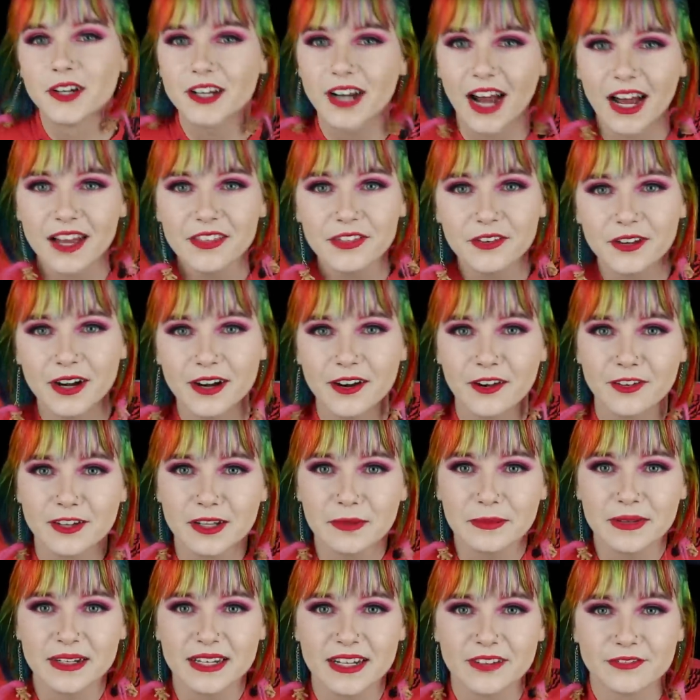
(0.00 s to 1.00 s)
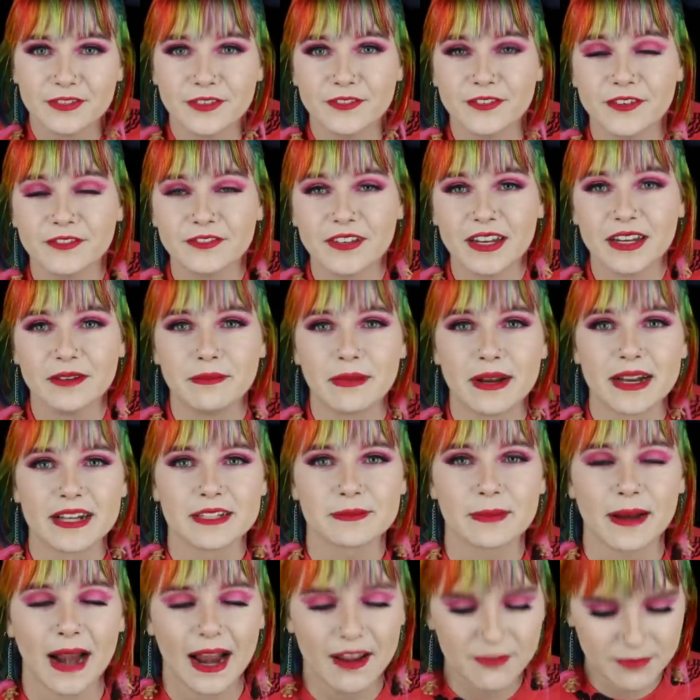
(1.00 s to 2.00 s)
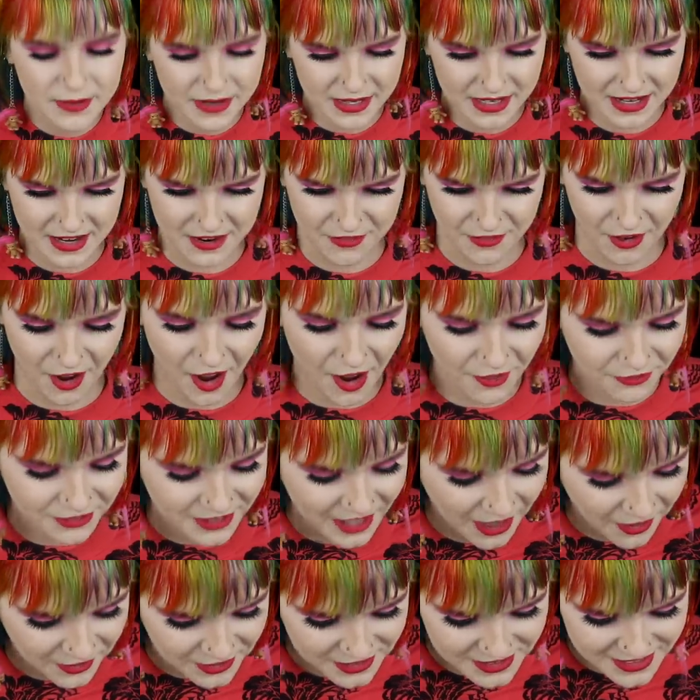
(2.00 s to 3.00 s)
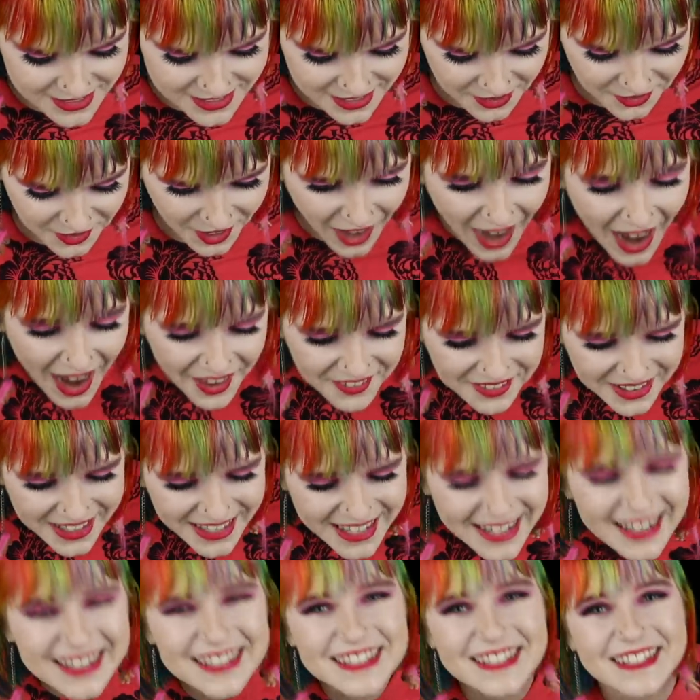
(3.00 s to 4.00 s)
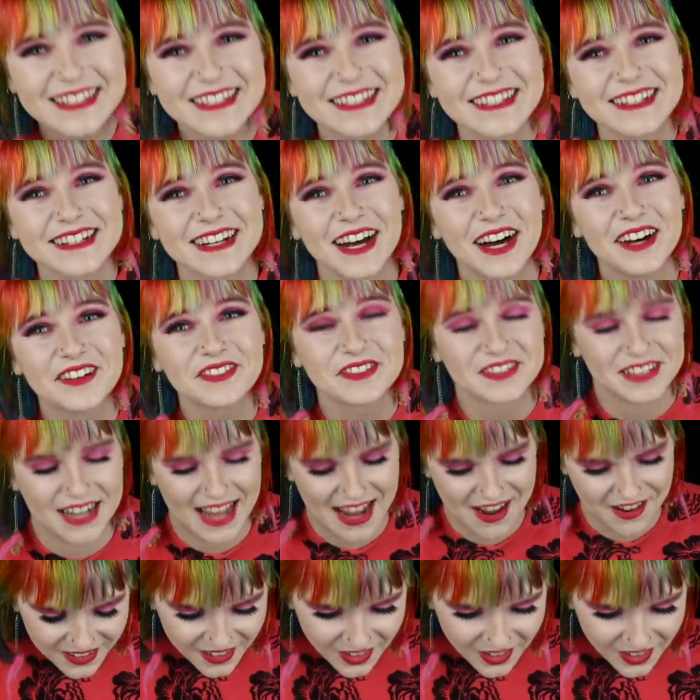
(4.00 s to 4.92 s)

I thought I'd only been here for 15 minutes, but I've been here for half an hour, so I'm gonna stop now.